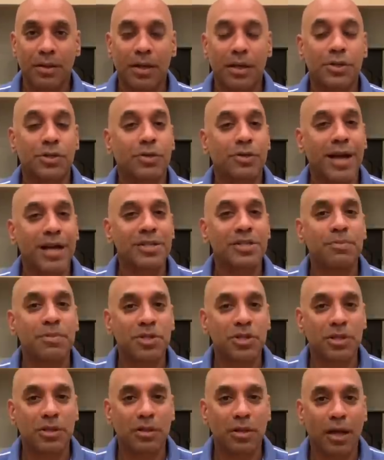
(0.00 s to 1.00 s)
A
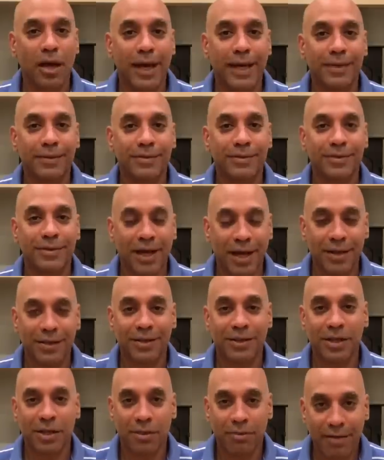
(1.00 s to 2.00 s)
transmission line
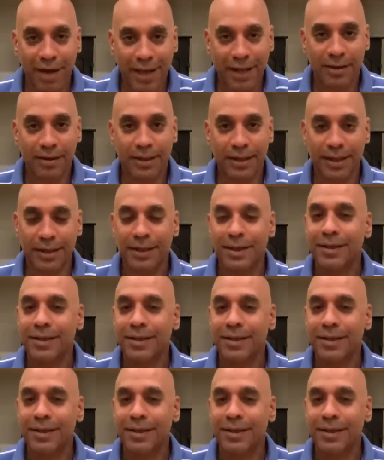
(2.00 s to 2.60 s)
done correctly,